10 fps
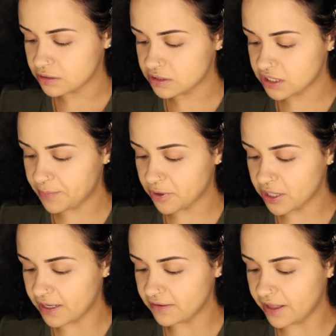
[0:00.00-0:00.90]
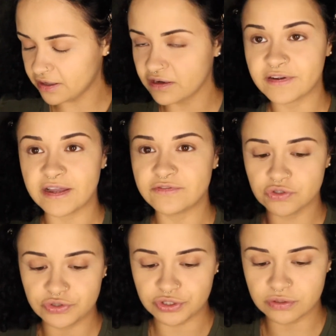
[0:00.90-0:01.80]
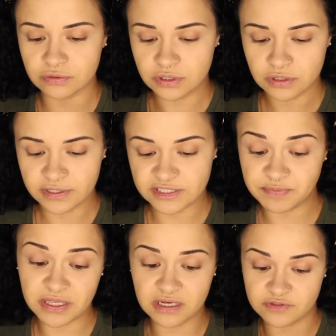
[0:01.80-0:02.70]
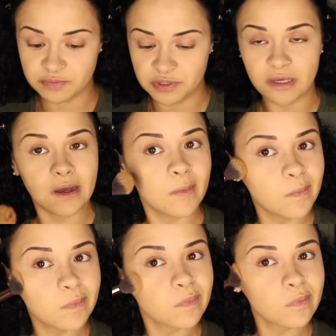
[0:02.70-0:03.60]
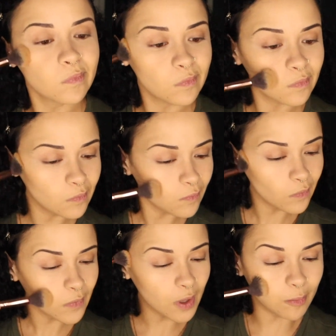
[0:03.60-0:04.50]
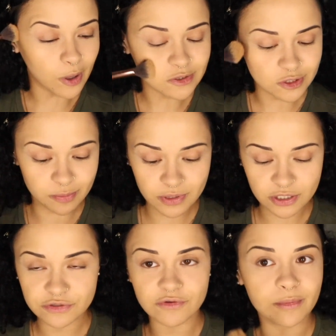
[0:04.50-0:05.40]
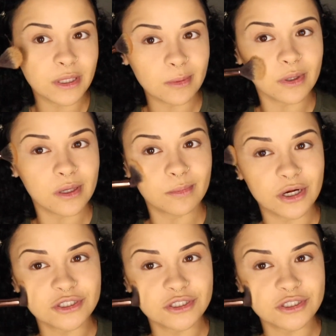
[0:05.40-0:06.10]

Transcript: tapered highlighter, 522. It's big enough to be a bronzer blush for me, but